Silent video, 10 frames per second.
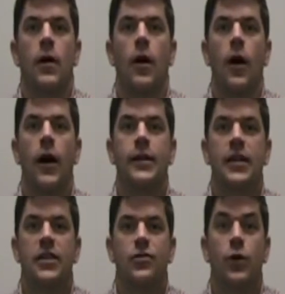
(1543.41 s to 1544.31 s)
Alright
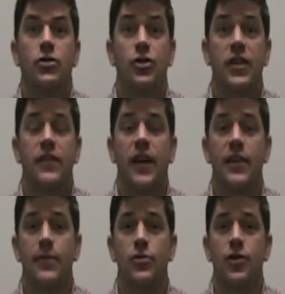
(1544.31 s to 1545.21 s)
kids, what did you think of
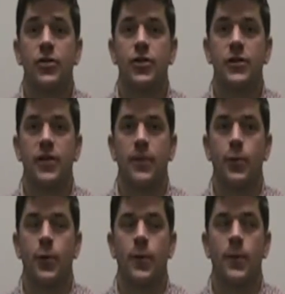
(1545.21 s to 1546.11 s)
that demonstration
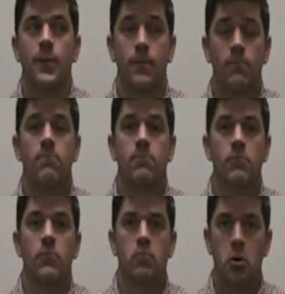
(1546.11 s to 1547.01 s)
example?
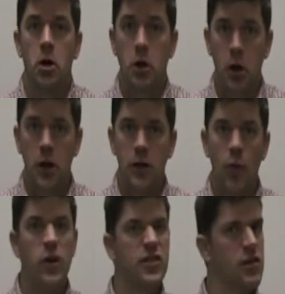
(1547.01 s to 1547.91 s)
Pretty good. It
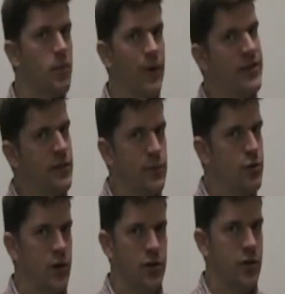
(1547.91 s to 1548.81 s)
wasn't the best
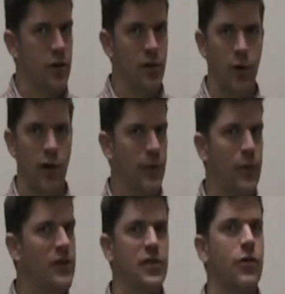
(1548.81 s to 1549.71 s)
demonstration in the world, but
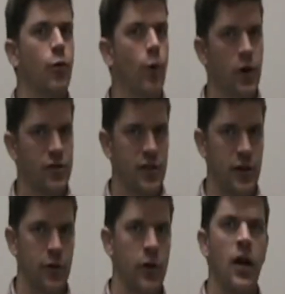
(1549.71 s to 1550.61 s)
it wasn't the worst
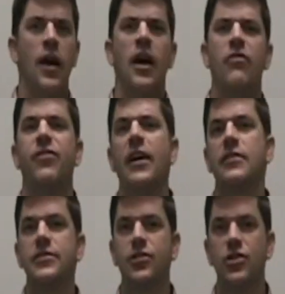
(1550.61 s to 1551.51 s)
either. In fact,
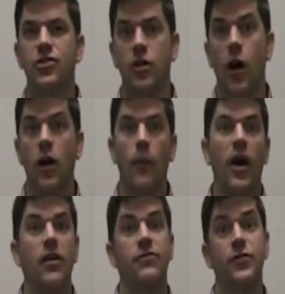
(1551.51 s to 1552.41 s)
let's just talk
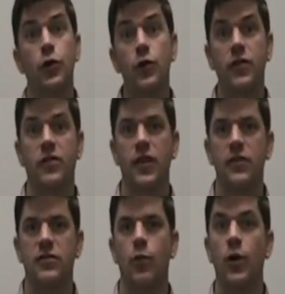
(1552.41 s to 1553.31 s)
about a few of the
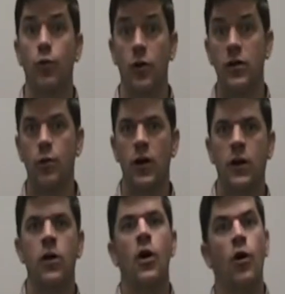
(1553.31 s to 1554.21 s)
things that went really
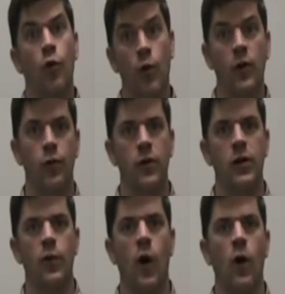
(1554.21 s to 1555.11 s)
well or went
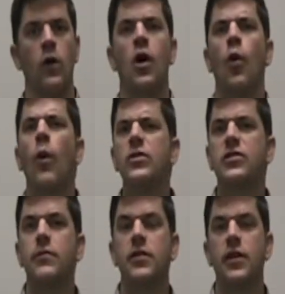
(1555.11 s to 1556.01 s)
really wrong. What was
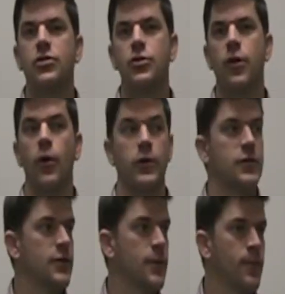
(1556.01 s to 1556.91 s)
something that you
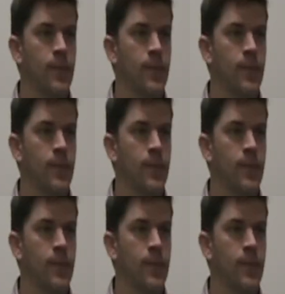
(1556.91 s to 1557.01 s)
noticed?